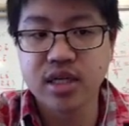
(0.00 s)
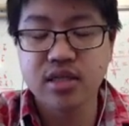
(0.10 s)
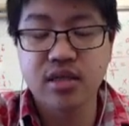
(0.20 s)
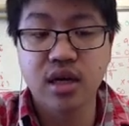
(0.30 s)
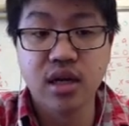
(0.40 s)

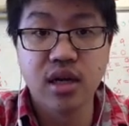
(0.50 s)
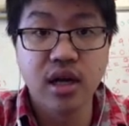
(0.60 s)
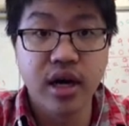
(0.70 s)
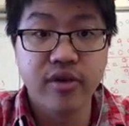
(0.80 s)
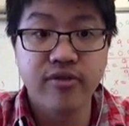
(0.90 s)
That's a
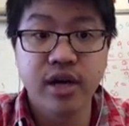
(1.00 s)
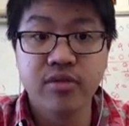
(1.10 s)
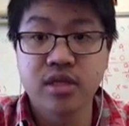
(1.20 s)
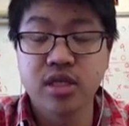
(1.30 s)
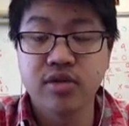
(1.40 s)
lot of
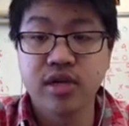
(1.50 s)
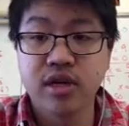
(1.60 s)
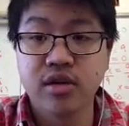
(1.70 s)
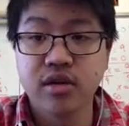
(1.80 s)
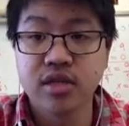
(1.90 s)
frames
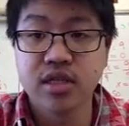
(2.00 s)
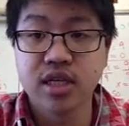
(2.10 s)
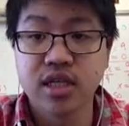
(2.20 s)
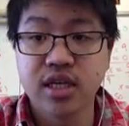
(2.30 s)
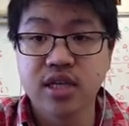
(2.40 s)
considering how long this
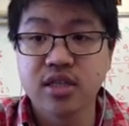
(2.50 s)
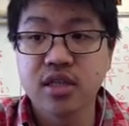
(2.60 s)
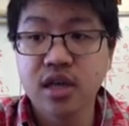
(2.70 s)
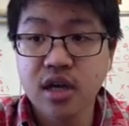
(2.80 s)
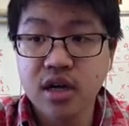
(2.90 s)
thing takes.